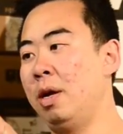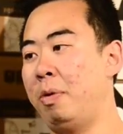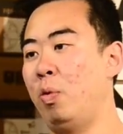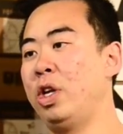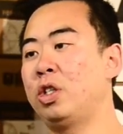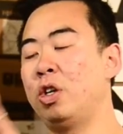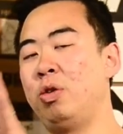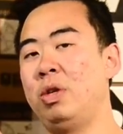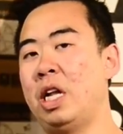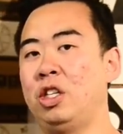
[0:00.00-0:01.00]
but when you
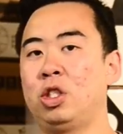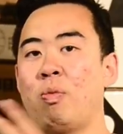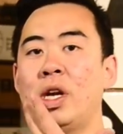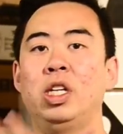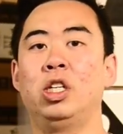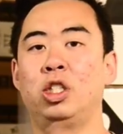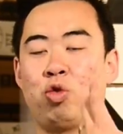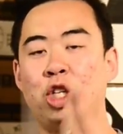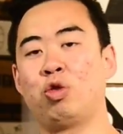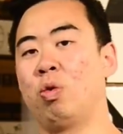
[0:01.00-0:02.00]
start doing that, you start running into
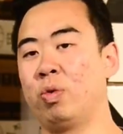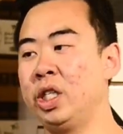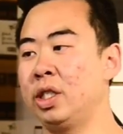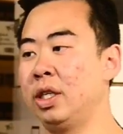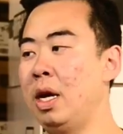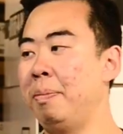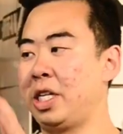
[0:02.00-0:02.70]
structural risk.